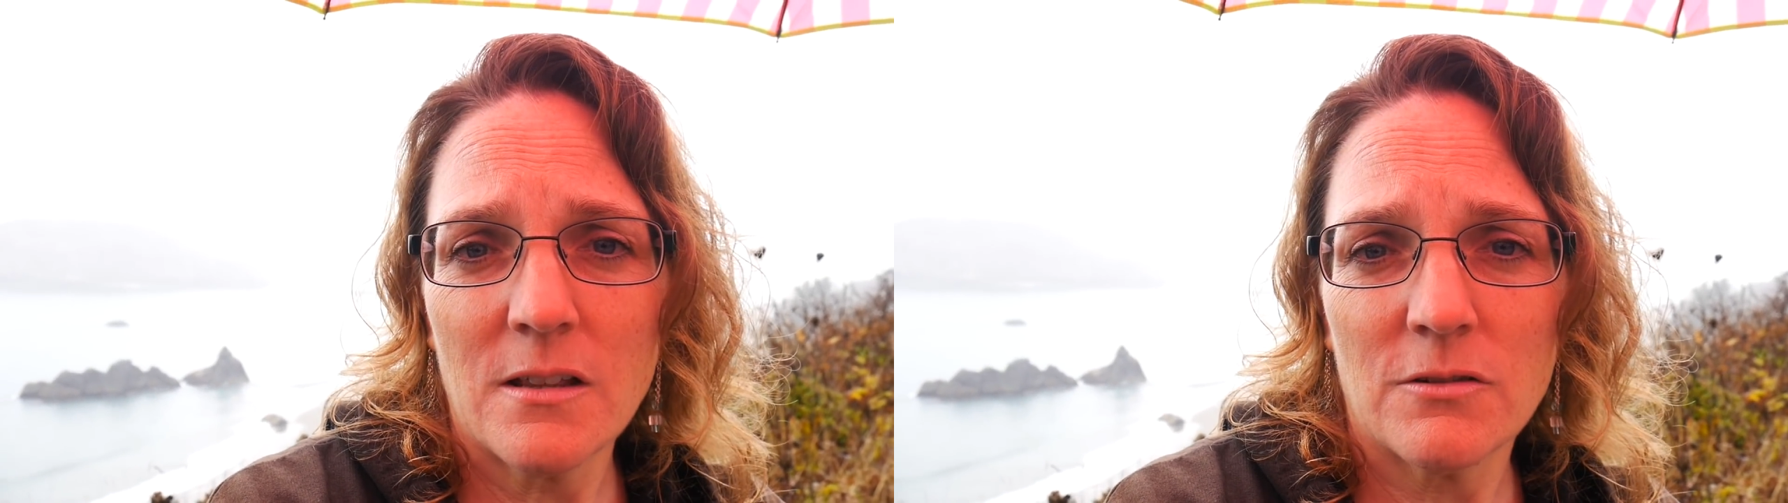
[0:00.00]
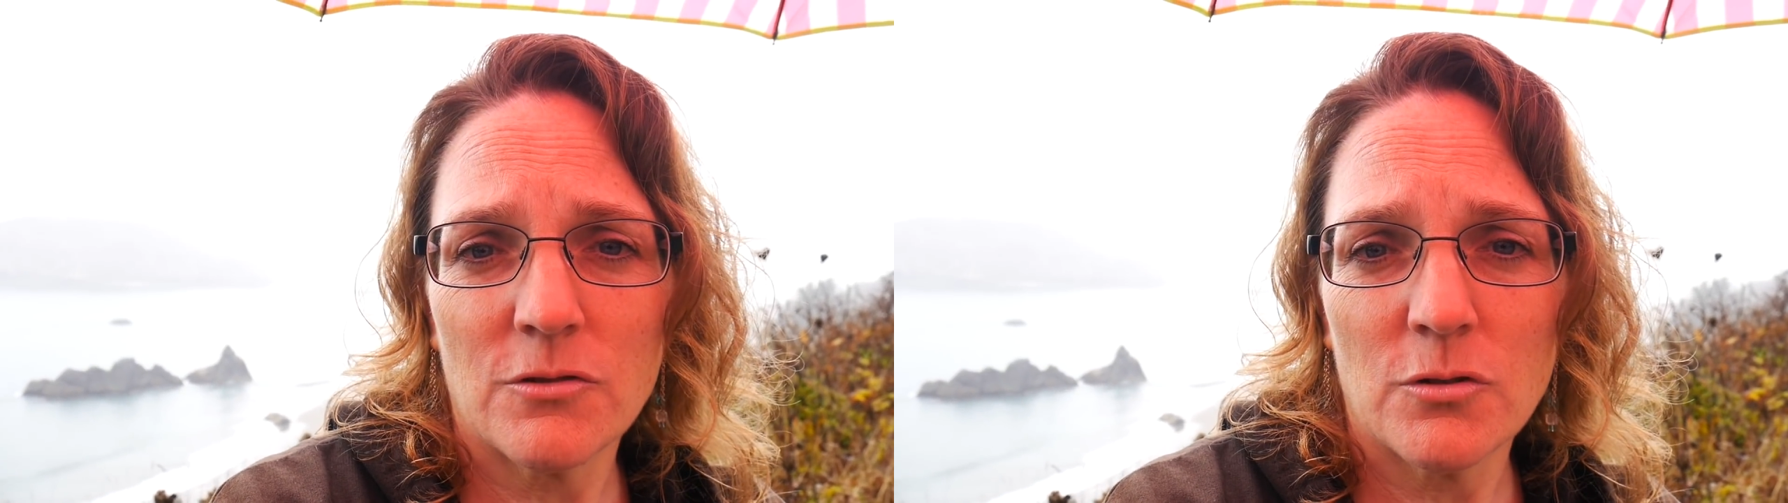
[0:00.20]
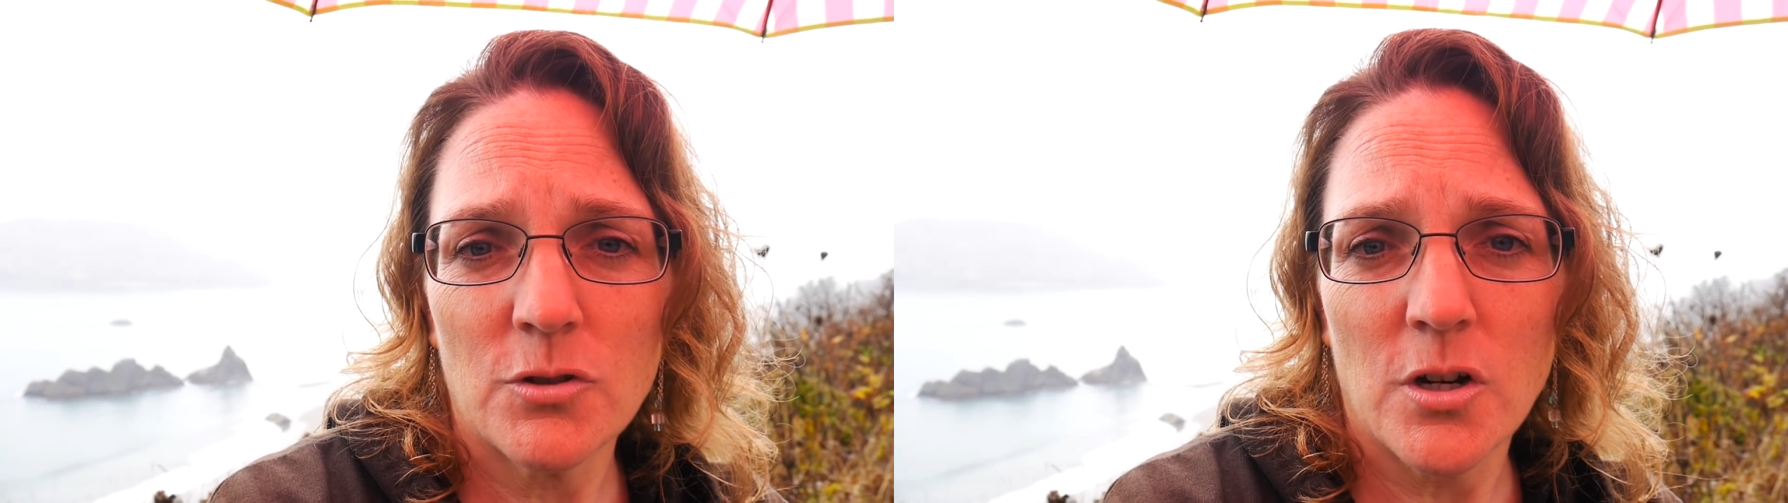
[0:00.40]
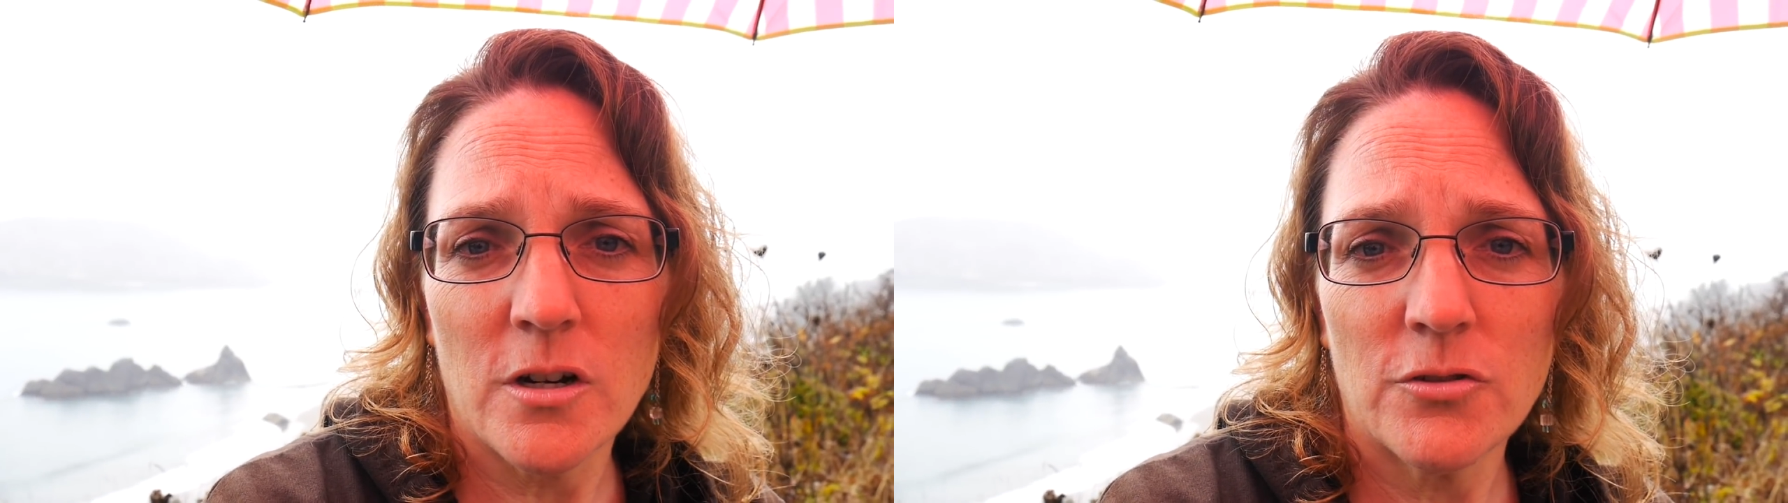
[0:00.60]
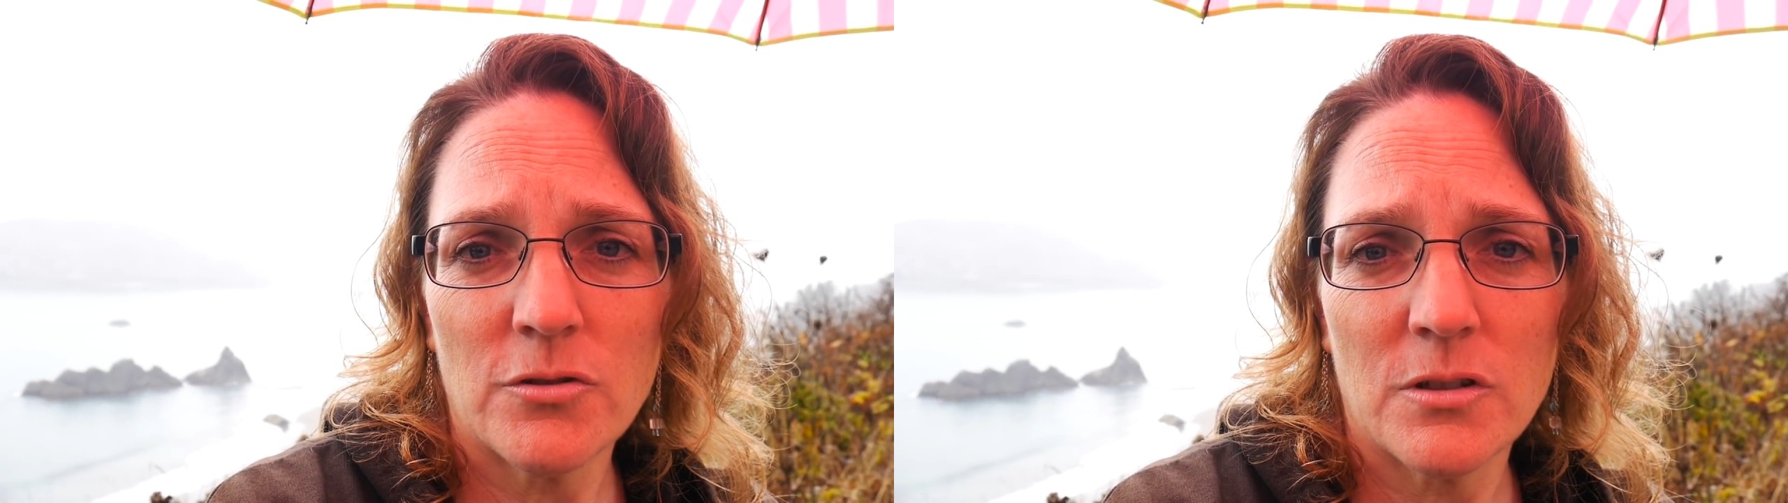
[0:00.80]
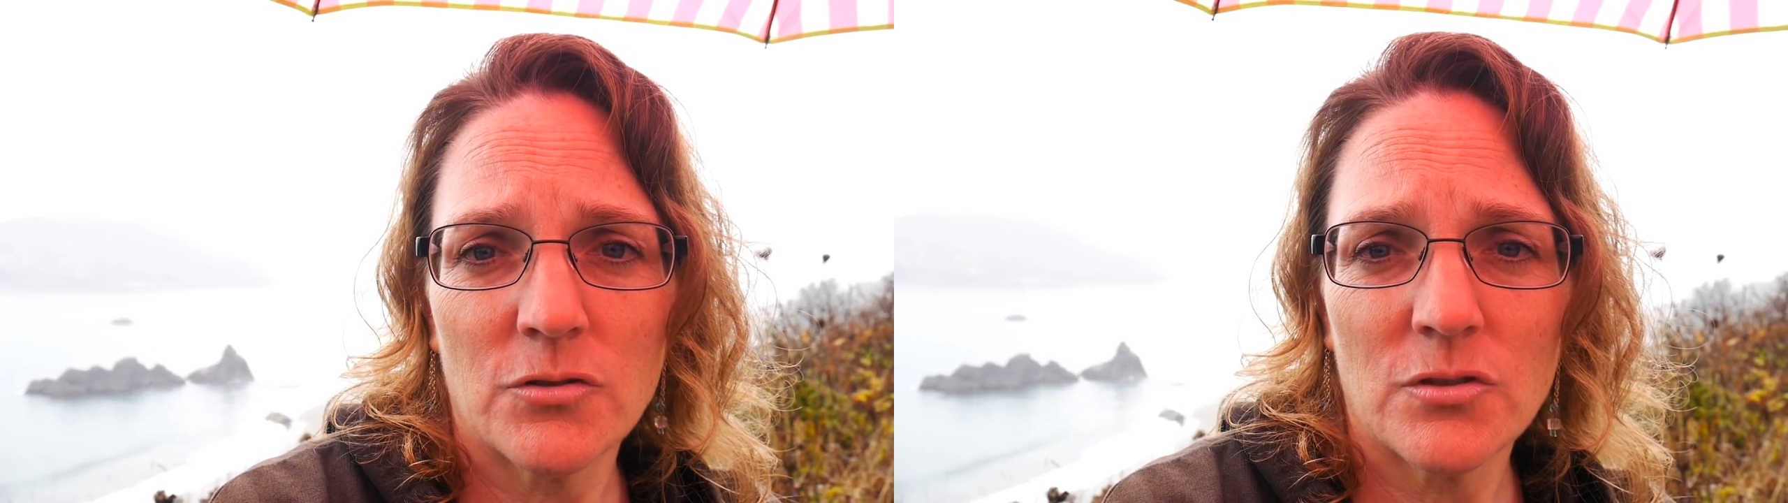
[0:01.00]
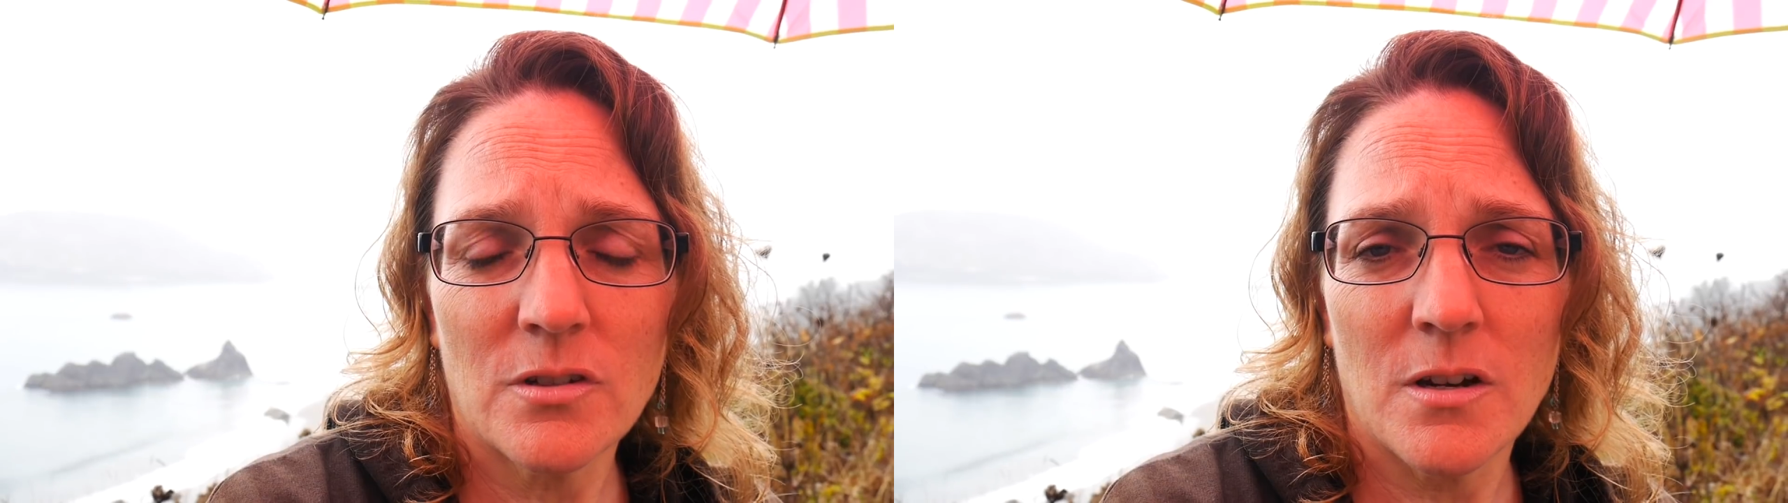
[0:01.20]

There's no charge. You can just